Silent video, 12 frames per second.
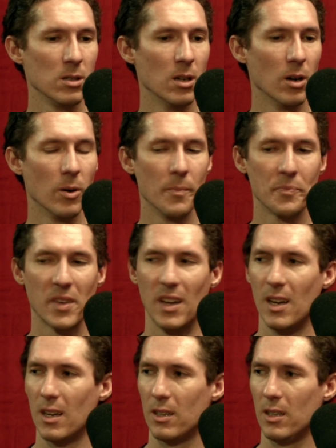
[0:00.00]
you know,
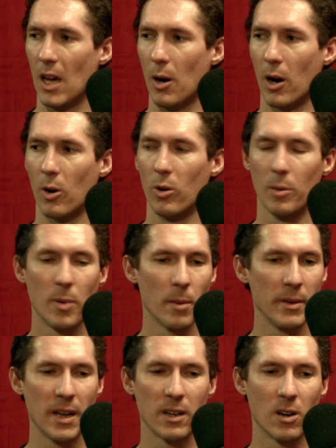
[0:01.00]
yeah, our old
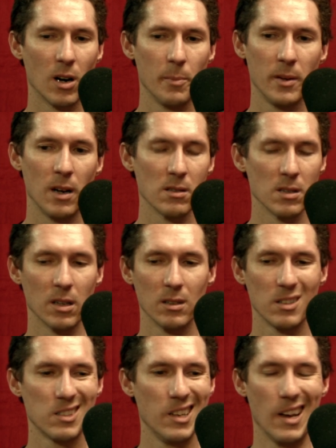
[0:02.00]
apartment had carpet. I was like,
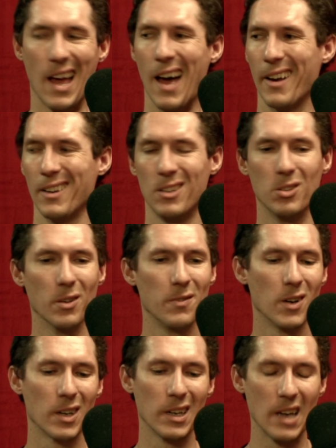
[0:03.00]
let's get out of it. Dude, the
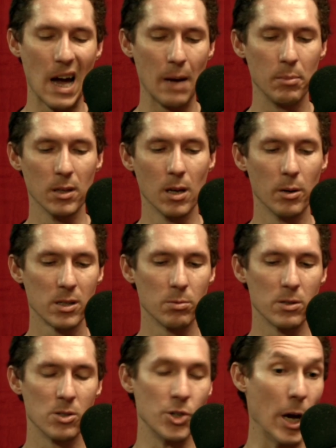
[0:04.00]
fucking guy below us
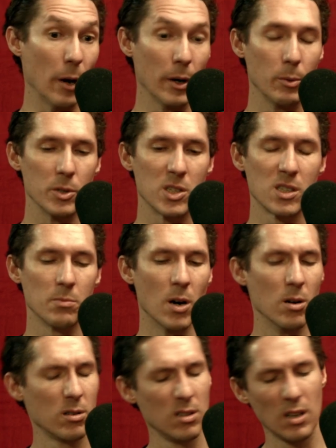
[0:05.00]
with Jerry would
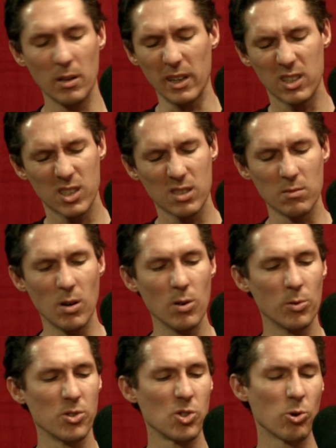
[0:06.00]
smoke, dude. Like,
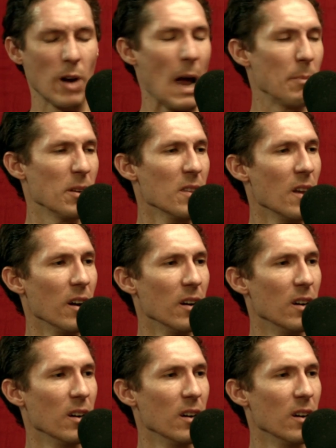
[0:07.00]
smoke was trapped in there. Even